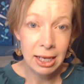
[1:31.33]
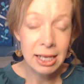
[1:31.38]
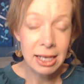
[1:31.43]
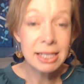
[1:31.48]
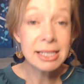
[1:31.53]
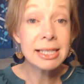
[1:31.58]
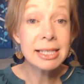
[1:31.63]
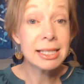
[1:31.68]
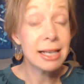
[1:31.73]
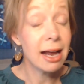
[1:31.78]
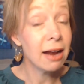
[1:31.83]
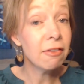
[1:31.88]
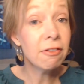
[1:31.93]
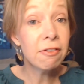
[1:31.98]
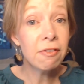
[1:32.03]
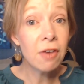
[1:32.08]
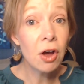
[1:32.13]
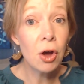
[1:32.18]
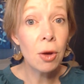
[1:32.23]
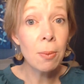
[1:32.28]
Stand
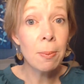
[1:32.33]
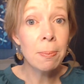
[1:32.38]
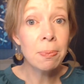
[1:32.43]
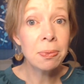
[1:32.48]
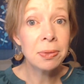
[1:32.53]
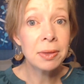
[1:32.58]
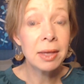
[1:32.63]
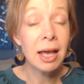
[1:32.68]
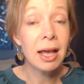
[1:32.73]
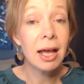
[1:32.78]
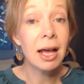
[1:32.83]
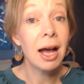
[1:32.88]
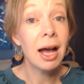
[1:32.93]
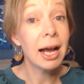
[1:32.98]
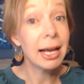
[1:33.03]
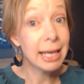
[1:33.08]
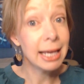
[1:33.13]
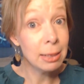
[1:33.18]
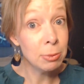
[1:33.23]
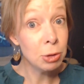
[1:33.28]
firm
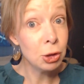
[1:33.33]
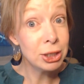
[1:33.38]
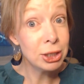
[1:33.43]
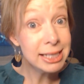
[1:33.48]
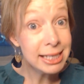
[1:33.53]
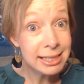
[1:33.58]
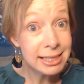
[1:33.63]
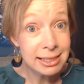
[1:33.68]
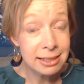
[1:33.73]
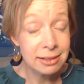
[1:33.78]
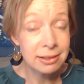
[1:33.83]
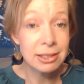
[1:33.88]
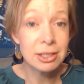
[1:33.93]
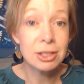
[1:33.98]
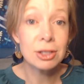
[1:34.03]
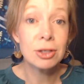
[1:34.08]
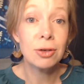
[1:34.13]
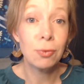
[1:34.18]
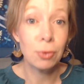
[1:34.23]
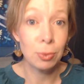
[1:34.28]
and keep your
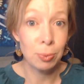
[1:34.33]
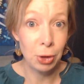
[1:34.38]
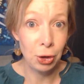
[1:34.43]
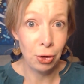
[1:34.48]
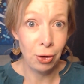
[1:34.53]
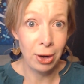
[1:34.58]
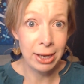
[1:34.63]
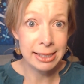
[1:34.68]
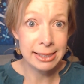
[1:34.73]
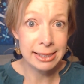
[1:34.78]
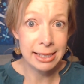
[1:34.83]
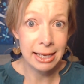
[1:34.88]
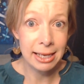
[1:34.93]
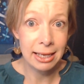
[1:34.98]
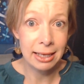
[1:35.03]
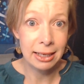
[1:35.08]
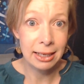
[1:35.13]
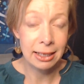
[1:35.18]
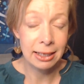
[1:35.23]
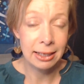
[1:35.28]
distance from the crazy.
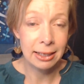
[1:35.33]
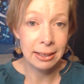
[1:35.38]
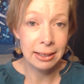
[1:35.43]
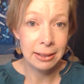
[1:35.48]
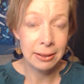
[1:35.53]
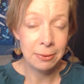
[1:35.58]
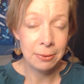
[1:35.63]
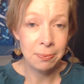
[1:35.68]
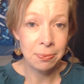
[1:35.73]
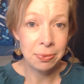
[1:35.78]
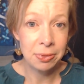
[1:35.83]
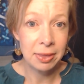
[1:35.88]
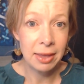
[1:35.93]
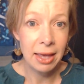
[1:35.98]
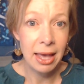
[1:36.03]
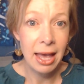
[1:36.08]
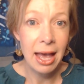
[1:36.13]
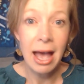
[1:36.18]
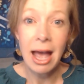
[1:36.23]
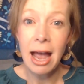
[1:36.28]

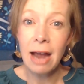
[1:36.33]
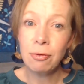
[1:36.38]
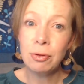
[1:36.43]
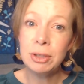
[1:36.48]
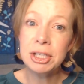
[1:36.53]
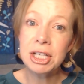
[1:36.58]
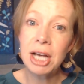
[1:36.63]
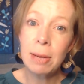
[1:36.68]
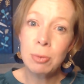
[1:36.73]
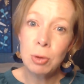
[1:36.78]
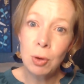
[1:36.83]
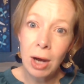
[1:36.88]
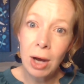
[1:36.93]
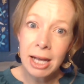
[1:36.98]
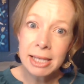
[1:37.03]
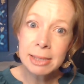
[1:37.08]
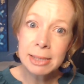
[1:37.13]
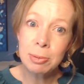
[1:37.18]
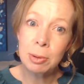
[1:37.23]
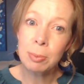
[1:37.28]
Every time your
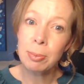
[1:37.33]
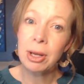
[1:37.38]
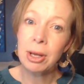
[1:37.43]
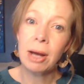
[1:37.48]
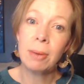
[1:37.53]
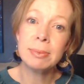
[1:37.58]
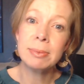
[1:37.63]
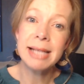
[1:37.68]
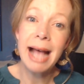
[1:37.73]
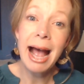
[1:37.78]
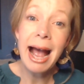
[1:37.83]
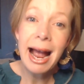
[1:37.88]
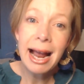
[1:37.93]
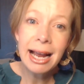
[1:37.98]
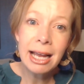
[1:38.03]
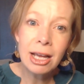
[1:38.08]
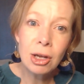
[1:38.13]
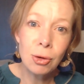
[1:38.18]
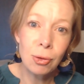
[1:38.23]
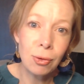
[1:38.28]
husband becomes
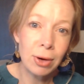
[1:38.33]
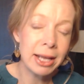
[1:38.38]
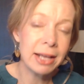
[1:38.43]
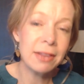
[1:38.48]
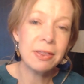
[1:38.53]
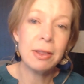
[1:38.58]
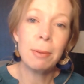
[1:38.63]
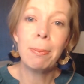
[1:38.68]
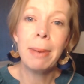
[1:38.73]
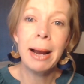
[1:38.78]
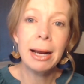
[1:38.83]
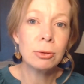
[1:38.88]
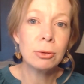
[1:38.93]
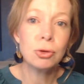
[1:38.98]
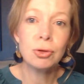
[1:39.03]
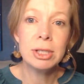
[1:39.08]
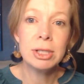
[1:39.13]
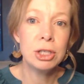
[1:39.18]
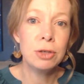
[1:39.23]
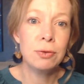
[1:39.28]
angry at the
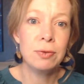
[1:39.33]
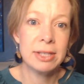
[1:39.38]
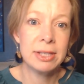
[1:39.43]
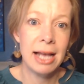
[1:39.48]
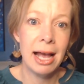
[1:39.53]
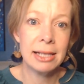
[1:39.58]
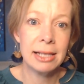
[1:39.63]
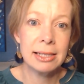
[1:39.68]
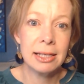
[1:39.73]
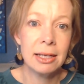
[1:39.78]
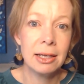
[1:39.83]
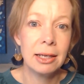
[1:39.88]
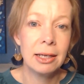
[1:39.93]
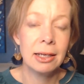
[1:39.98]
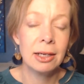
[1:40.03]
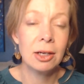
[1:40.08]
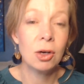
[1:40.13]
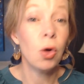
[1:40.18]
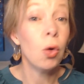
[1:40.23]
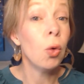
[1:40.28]
boundaries you've set,
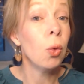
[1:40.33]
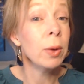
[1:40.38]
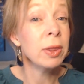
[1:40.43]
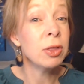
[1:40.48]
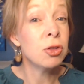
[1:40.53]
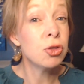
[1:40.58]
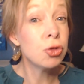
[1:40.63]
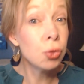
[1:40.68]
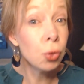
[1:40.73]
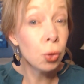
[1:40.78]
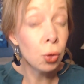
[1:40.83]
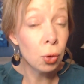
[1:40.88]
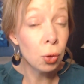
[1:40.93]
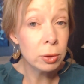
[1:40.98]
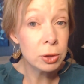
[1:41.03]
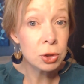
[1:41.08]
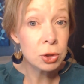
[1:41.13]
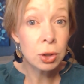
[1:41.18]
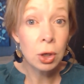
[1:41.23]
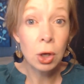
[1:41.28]
or
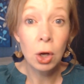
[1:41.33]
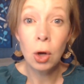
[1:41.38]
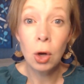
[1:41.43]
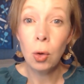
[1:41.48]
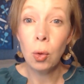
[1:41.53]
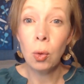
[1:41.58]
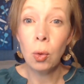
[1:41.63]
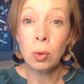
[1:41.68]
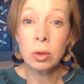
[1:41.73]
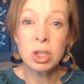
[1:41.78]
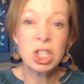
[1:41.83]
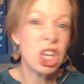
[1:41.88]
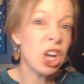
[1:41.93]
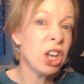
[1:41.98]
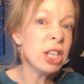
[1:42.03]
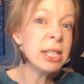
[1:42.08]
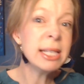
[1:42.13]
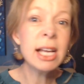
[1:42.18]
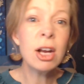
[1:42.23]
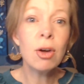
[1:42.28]
withdraws, or
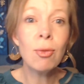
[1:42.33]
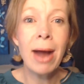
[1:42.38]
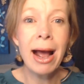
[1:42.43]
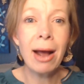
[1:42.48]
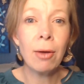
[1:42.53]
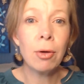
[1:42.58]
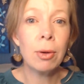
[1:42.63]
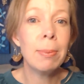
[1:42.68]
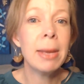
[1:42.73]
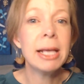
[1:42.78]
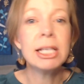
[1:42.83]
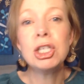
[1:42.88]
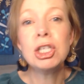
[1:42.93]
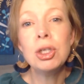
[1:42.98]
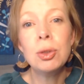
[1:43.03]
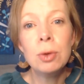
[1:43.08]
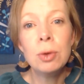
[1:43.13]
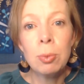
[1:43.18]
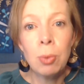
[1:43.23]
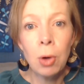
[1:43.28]
turns it around and makes
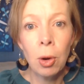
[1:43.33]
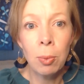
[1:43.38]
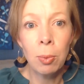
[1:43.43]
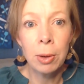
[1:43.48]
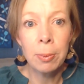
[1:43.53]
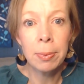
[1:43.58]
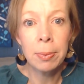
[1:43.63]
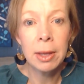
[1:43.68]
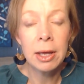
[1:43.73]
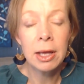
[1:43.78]
you the problem,